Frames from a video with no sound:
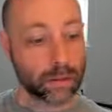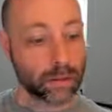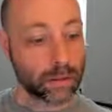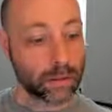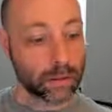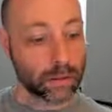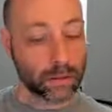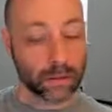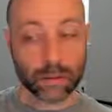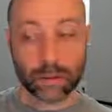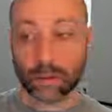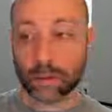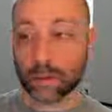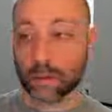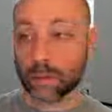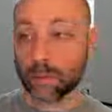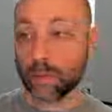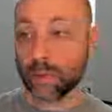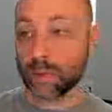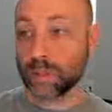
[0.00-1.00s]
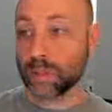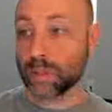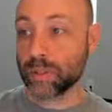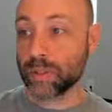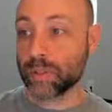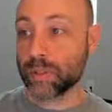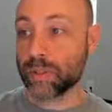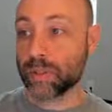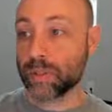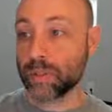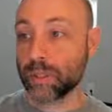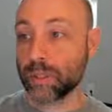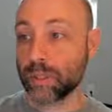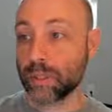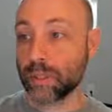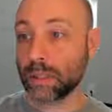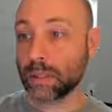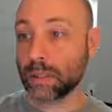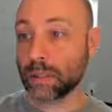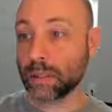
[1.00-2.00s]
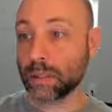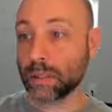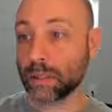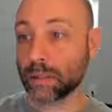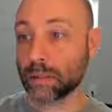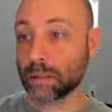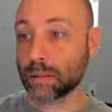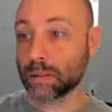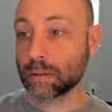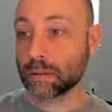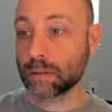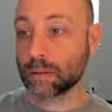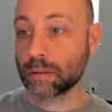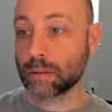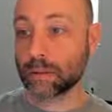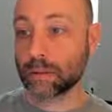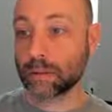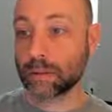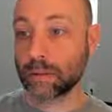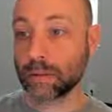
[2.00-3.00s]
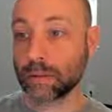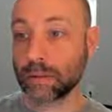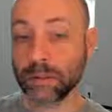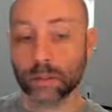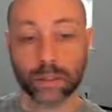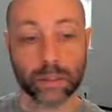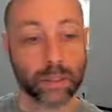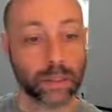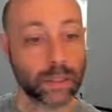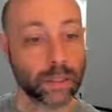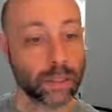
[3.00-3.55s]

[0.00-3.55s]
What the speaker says: So we should see that's good.